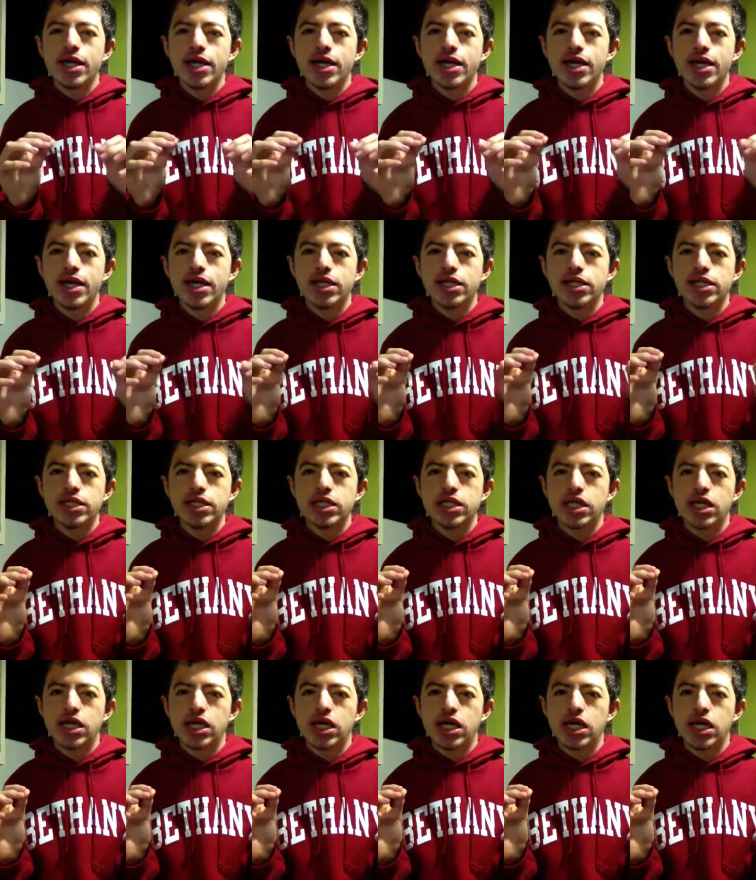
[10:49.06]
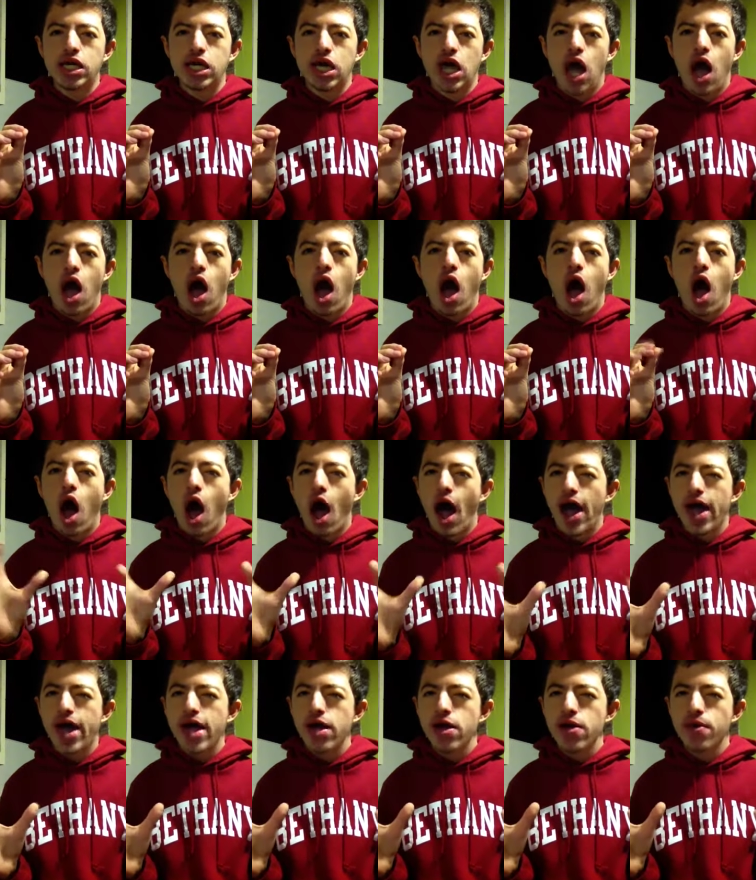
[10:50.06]
is the
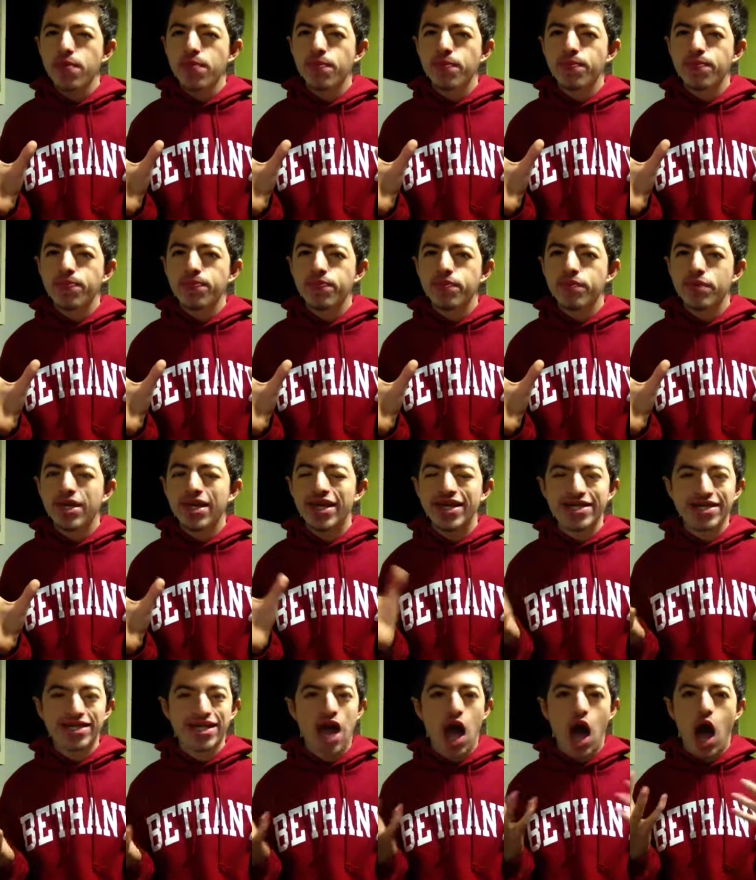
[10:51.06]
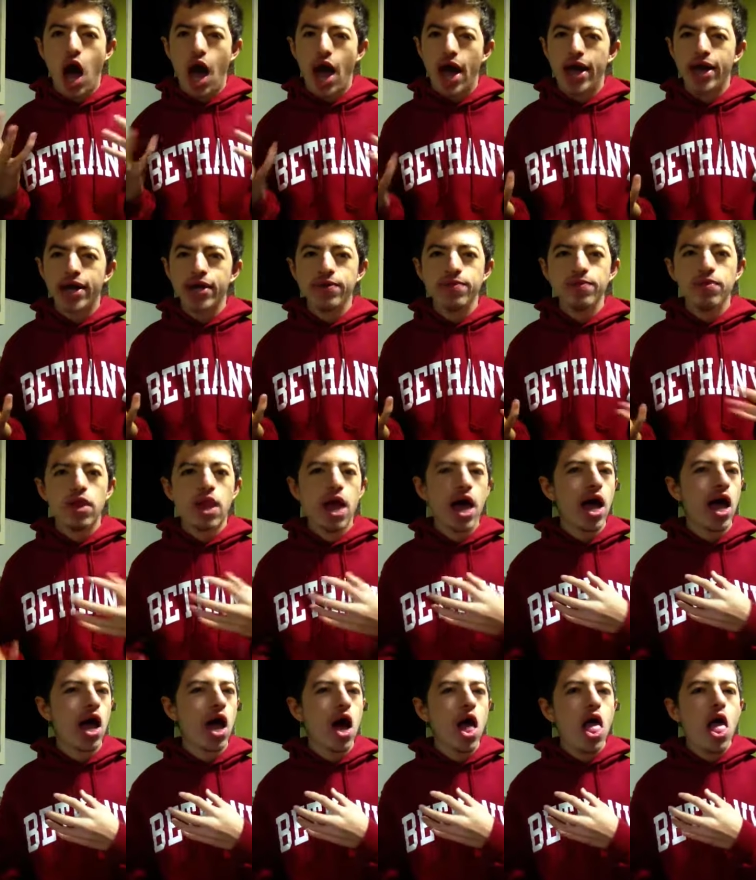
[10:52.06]
eye, is an eye.
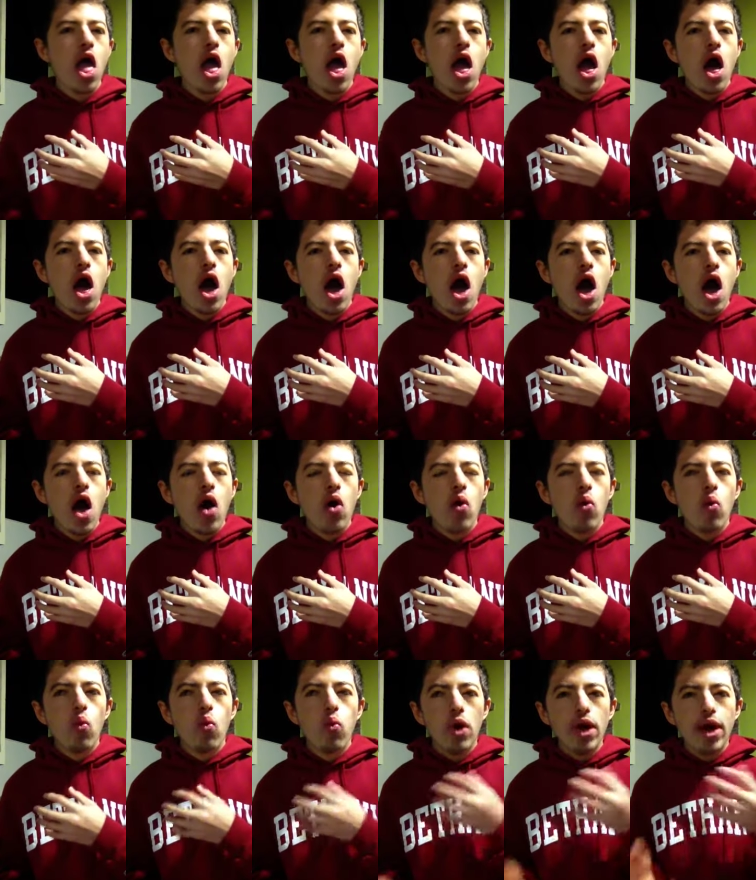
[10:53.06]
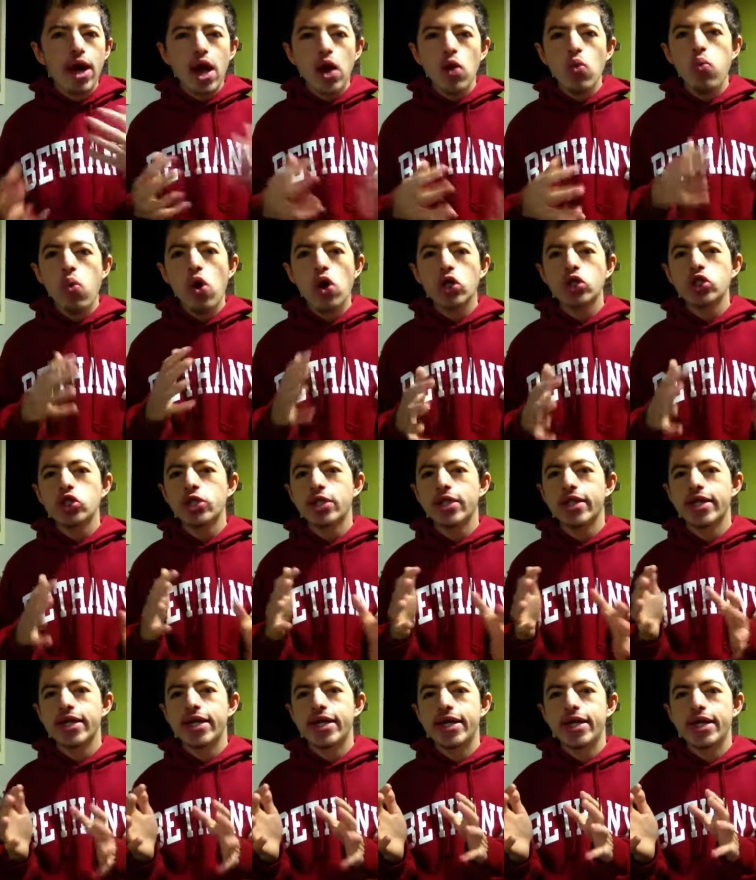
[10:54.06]
Like, when I watched
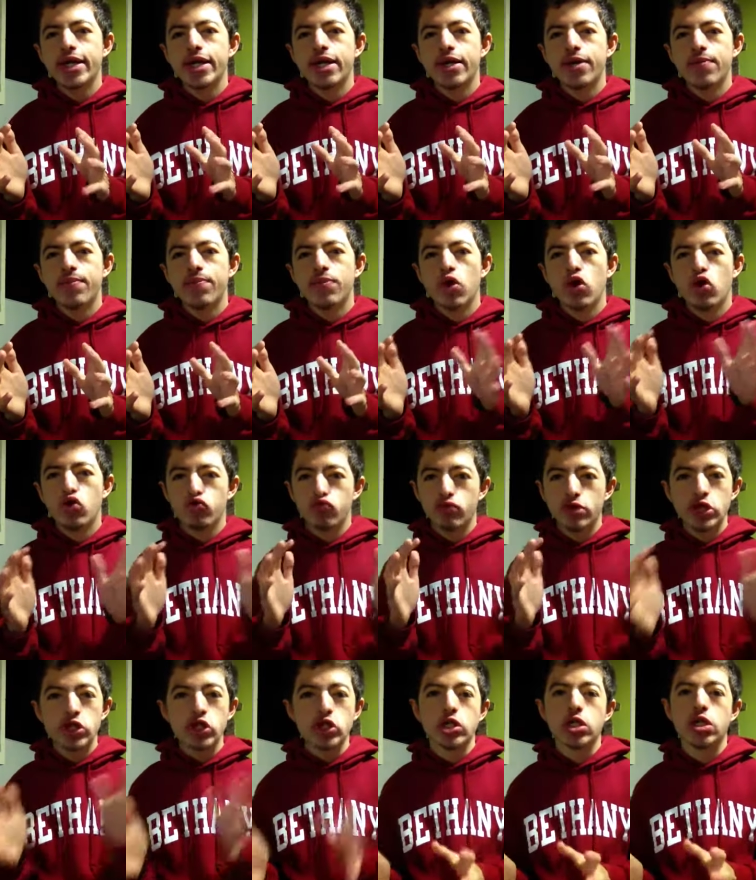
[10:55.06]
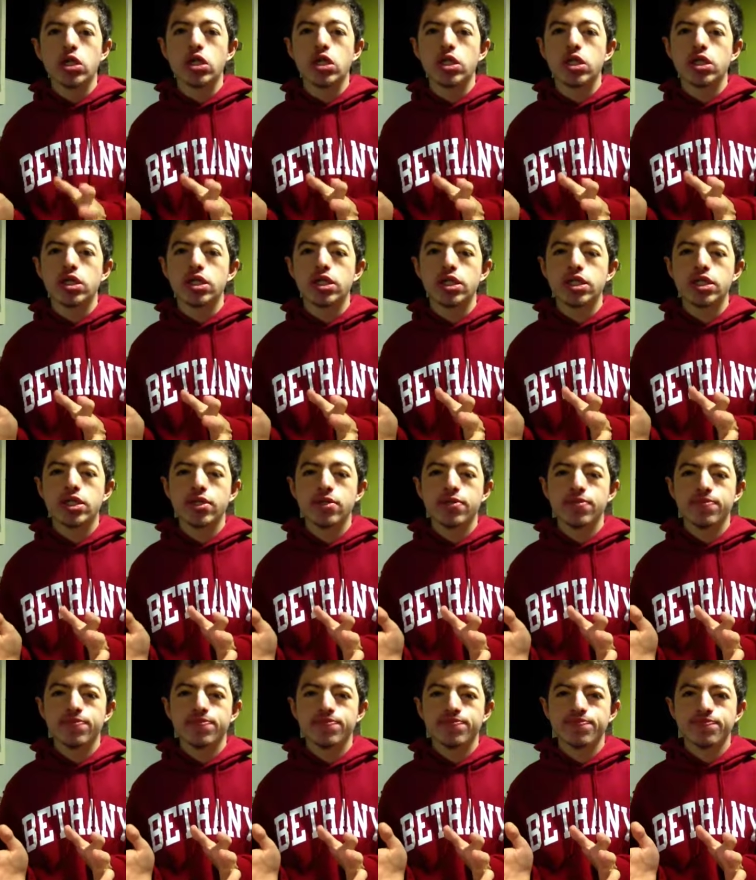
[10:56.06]
the originals,
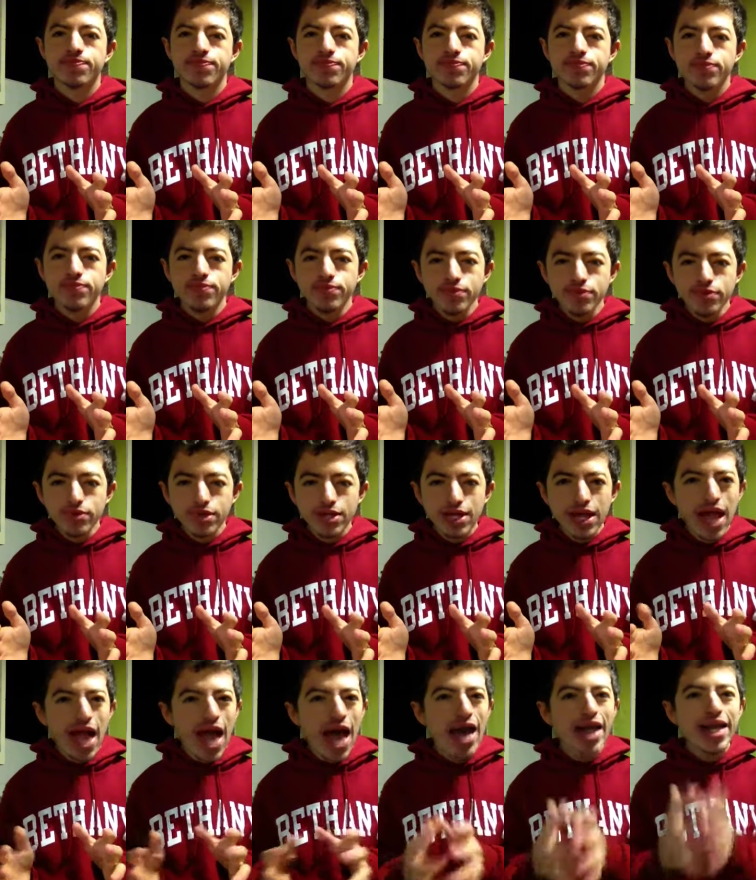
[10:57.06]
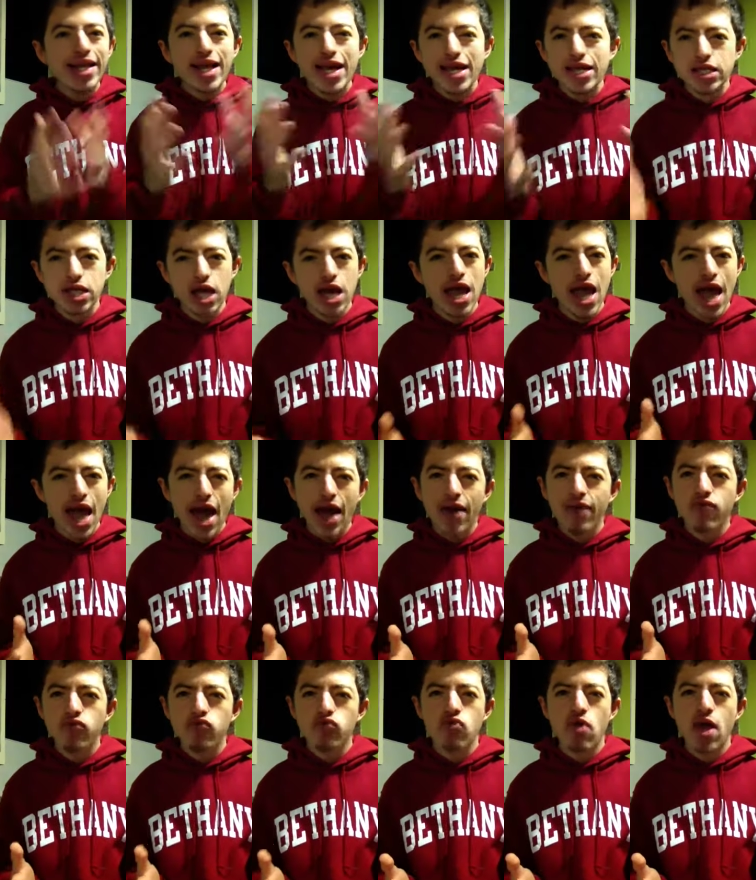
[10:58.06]
and yes, I
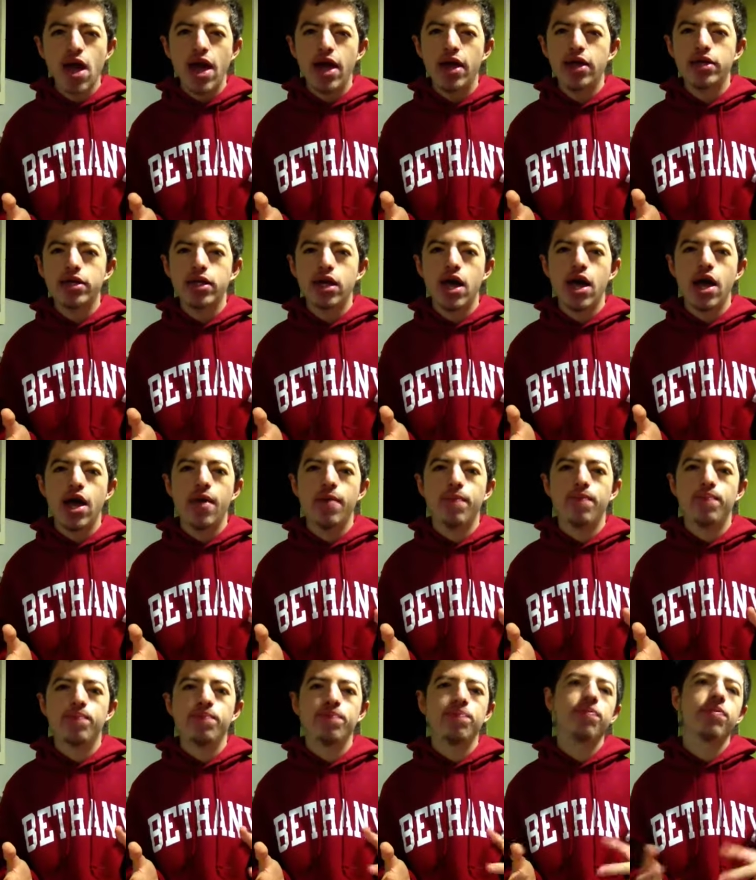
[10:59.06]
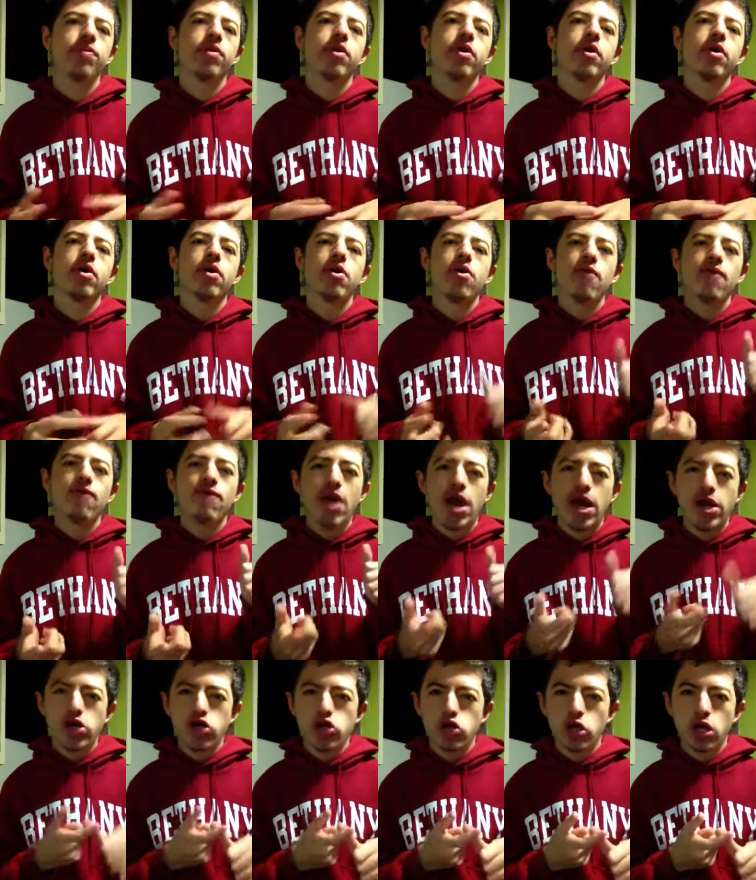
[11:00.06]
have read um,
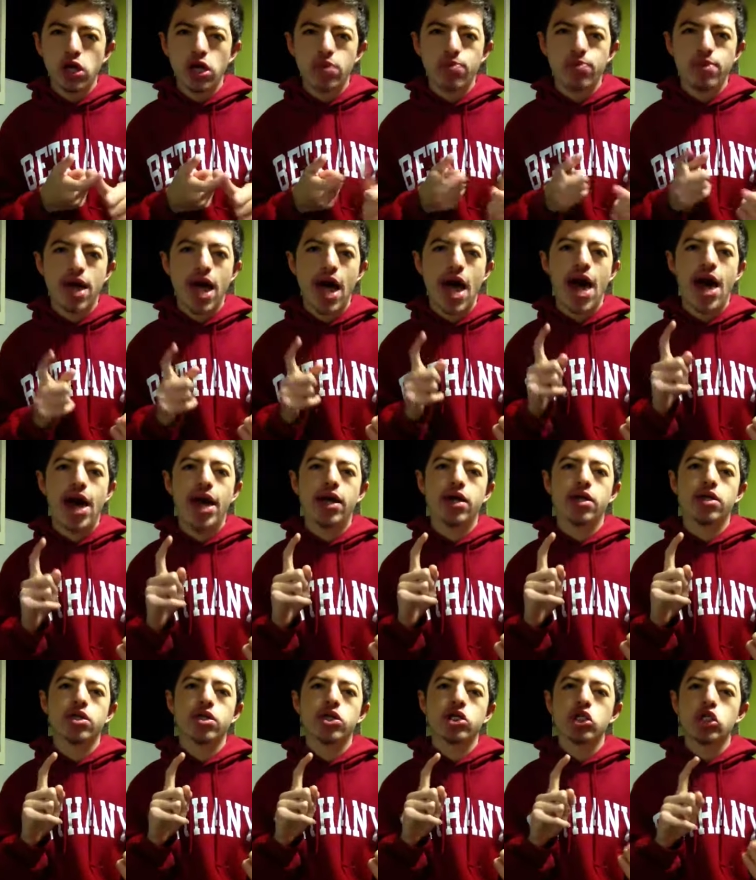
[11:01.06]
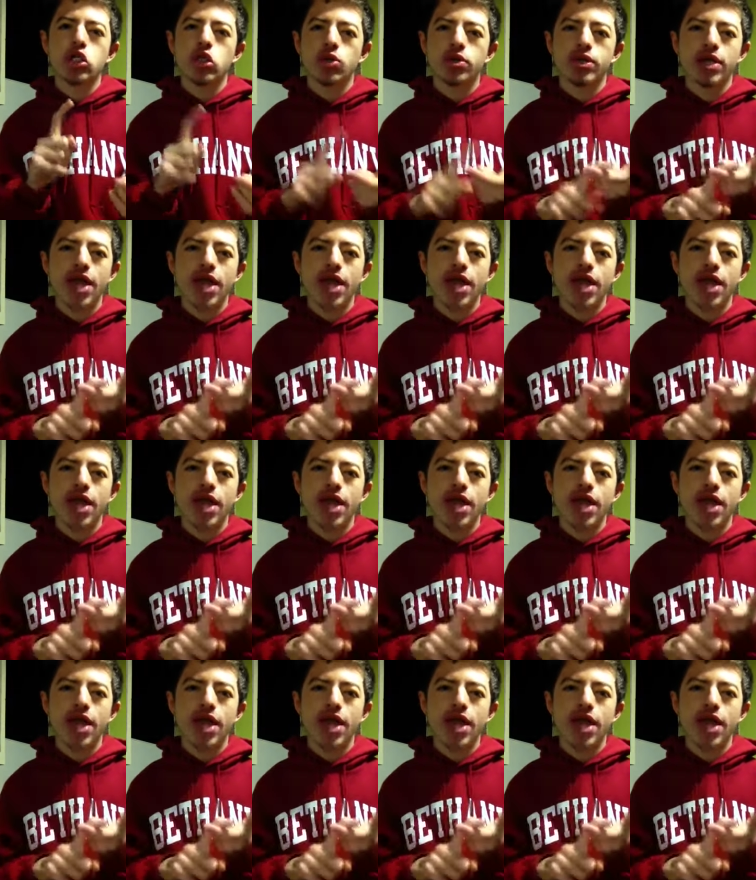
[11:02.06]
Fellowship and Two